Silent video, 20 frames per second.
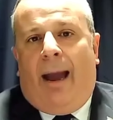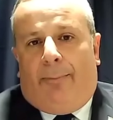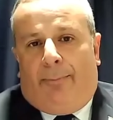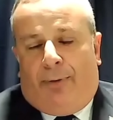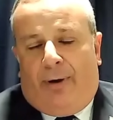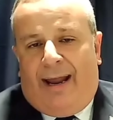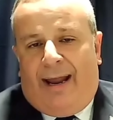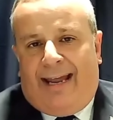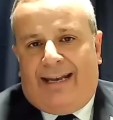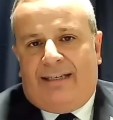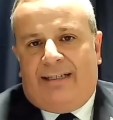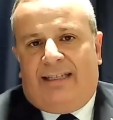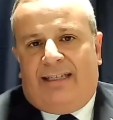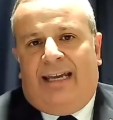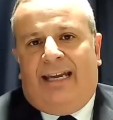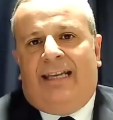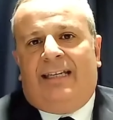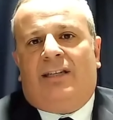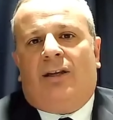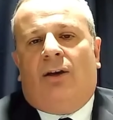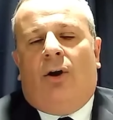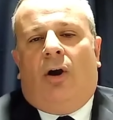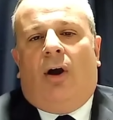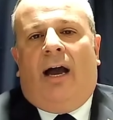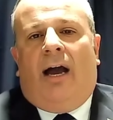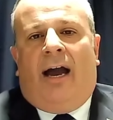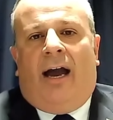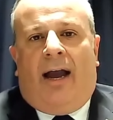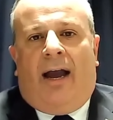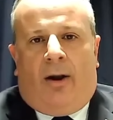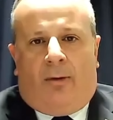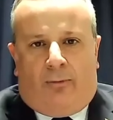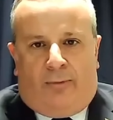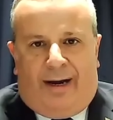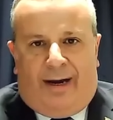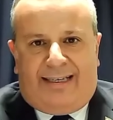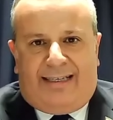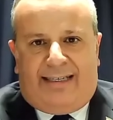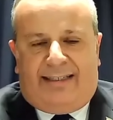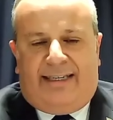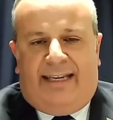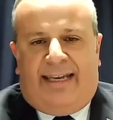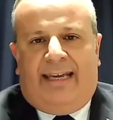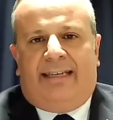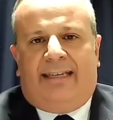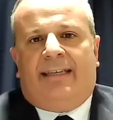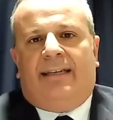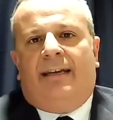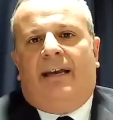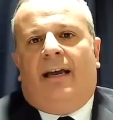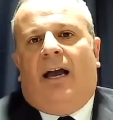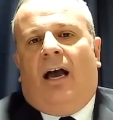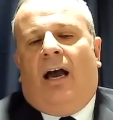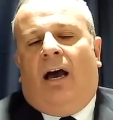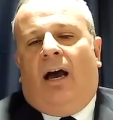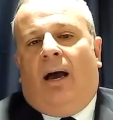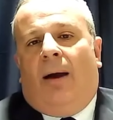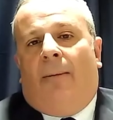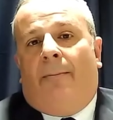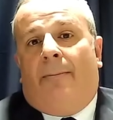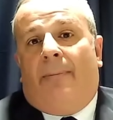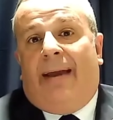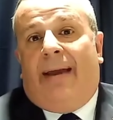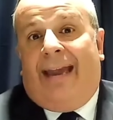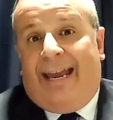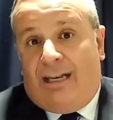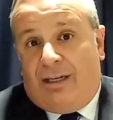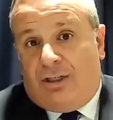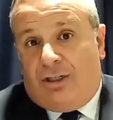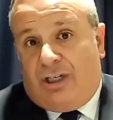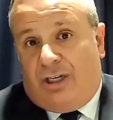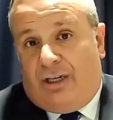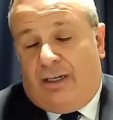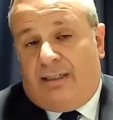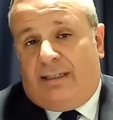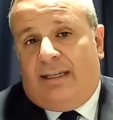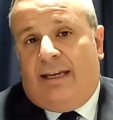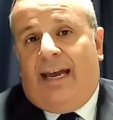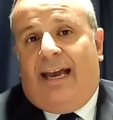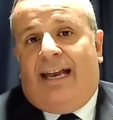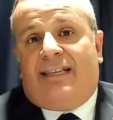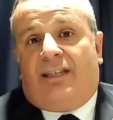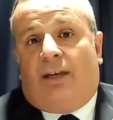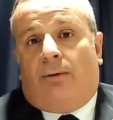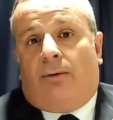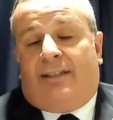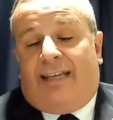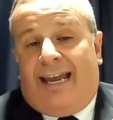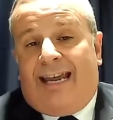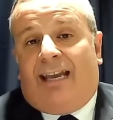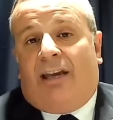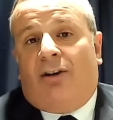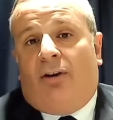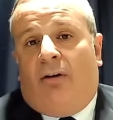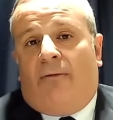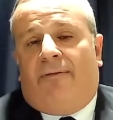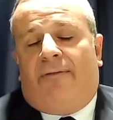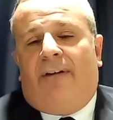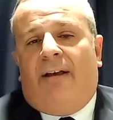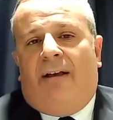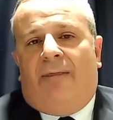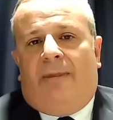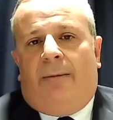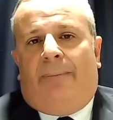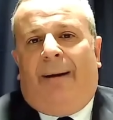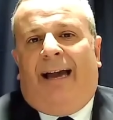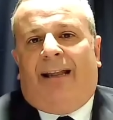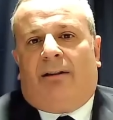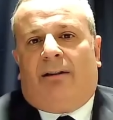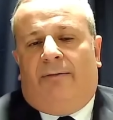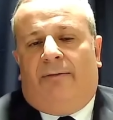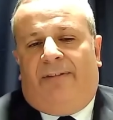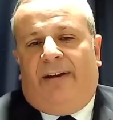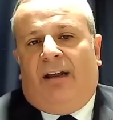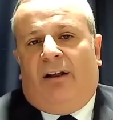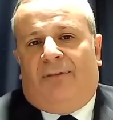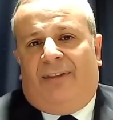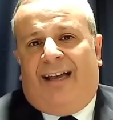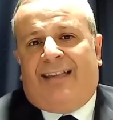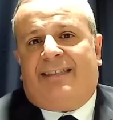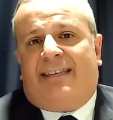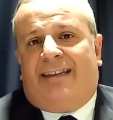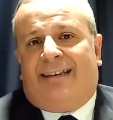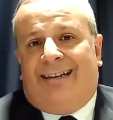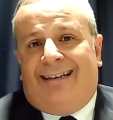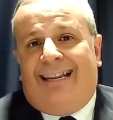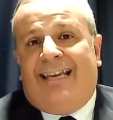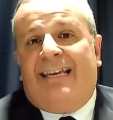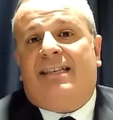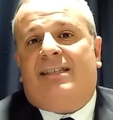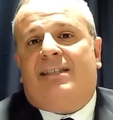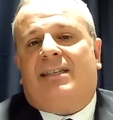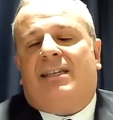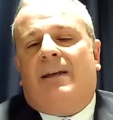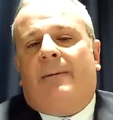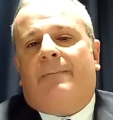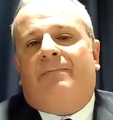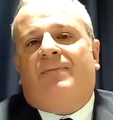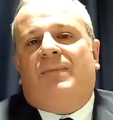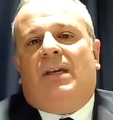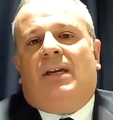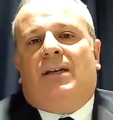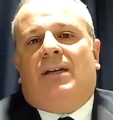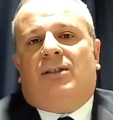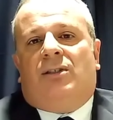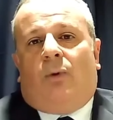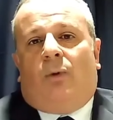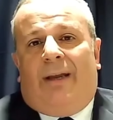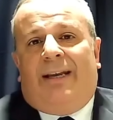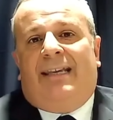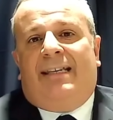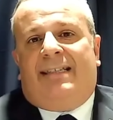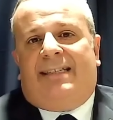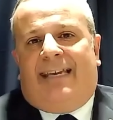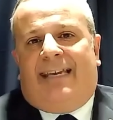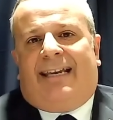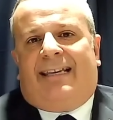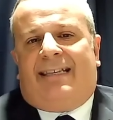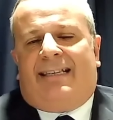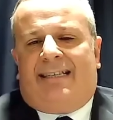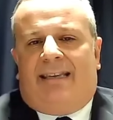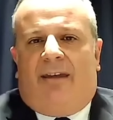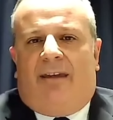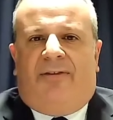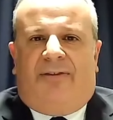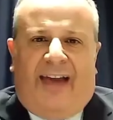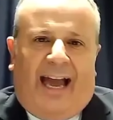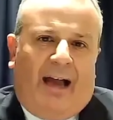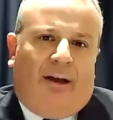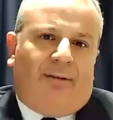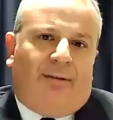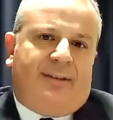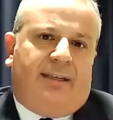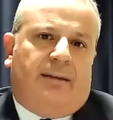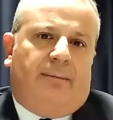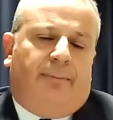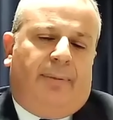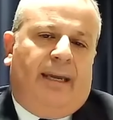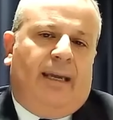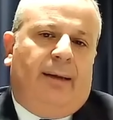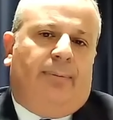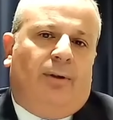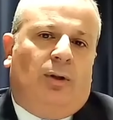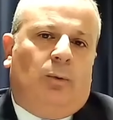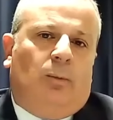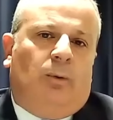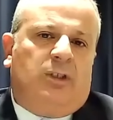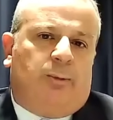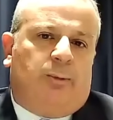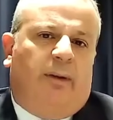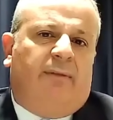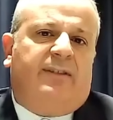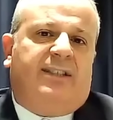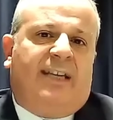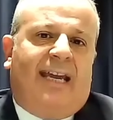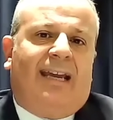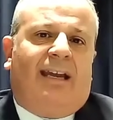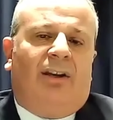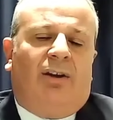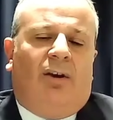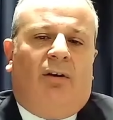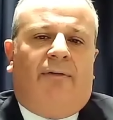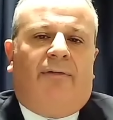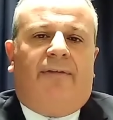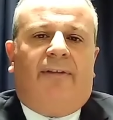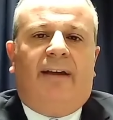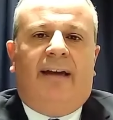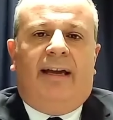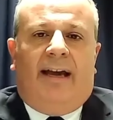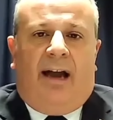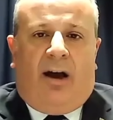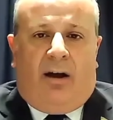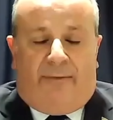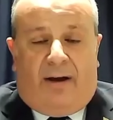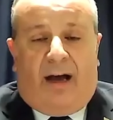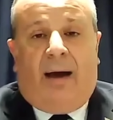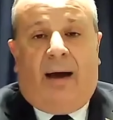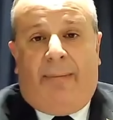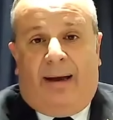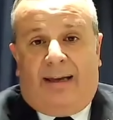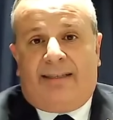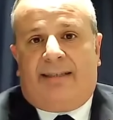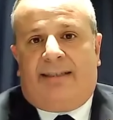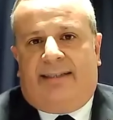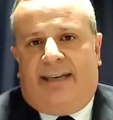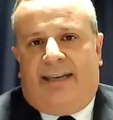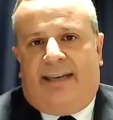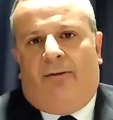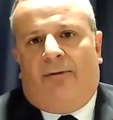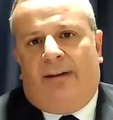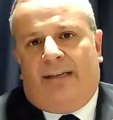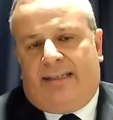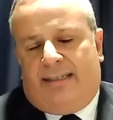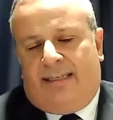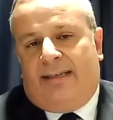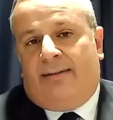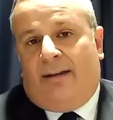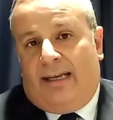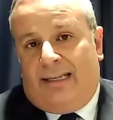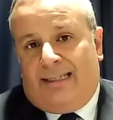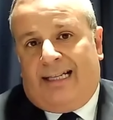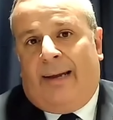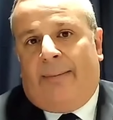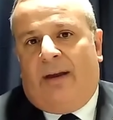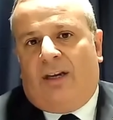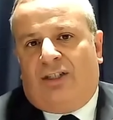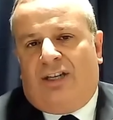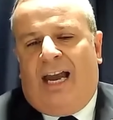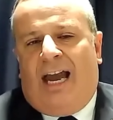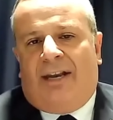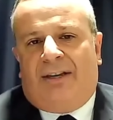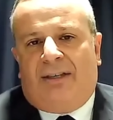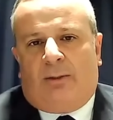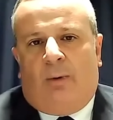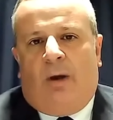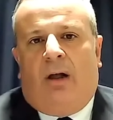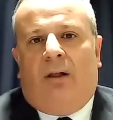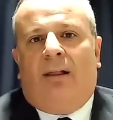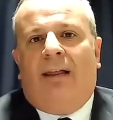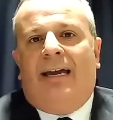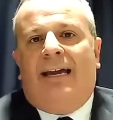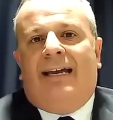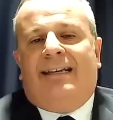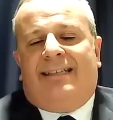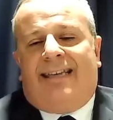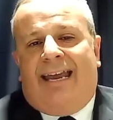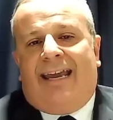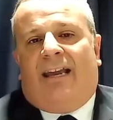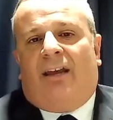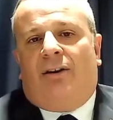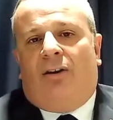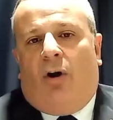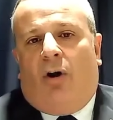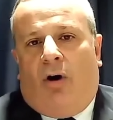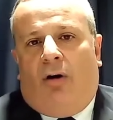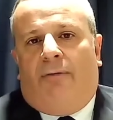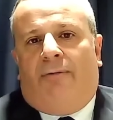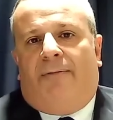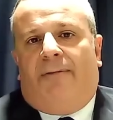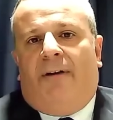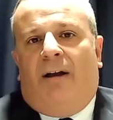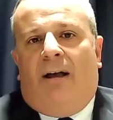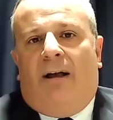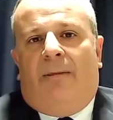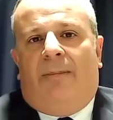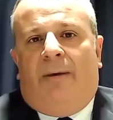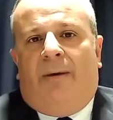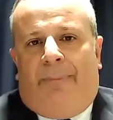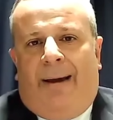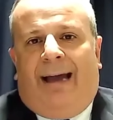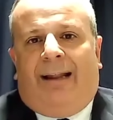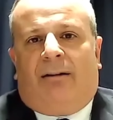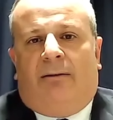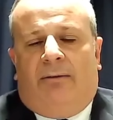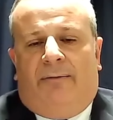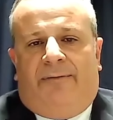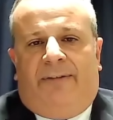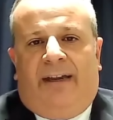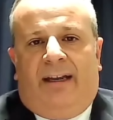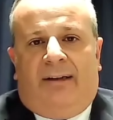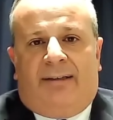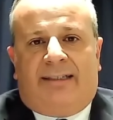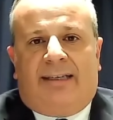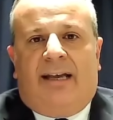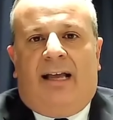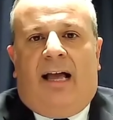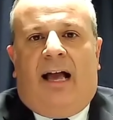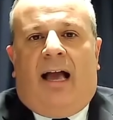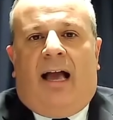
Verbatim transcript: apprehended, arrested, um, injured, so taken off the battlefield. That's at least 26,000 people, which we've taken off of Hamas terrorists and Islamic Jihad as well, taken off the battlefield.